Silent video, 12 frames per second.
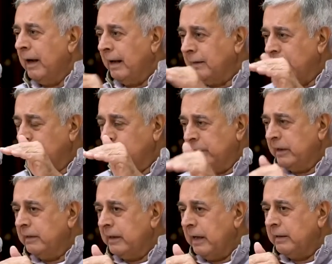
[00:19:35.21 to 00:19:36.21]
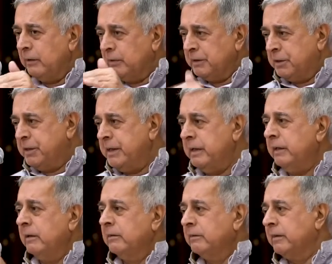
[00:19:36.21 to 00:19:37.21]
And then within that, there were
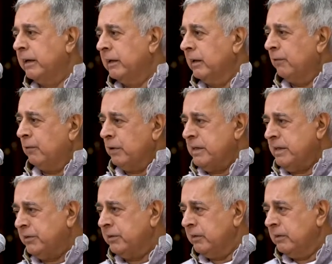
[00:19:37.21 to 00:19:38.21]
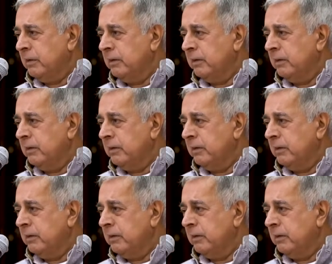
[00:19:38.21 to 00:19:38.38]
three settings for each,